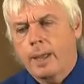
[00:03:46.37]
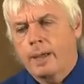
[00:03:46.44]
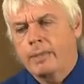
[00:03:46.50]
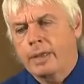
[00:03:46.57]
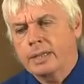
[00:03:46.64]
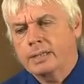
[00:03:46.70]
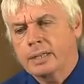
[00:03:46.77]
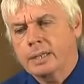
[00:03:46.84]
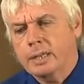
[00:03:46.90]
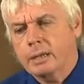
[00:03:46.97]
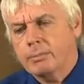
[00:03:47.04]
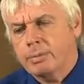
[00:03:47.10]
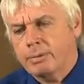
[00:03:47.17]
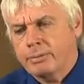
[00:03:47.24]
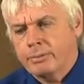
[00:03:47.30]
And they did
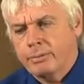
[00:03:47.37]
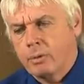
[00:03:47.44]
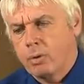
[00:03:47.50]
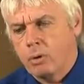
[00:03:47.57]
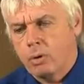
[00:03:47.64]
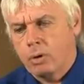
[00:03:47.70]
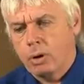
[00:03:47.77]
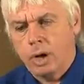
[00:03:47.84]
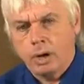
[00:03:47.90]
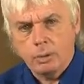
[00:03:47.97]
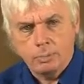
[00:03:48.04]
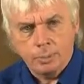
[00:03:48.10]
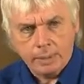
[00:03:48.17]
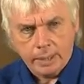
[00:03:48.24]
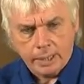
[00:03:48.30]
it before
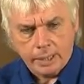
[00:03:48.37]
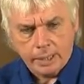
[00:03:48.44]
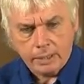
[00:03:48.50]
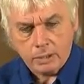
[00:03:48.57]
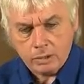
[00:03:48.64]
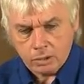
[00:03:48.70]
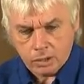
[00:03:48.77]
openly,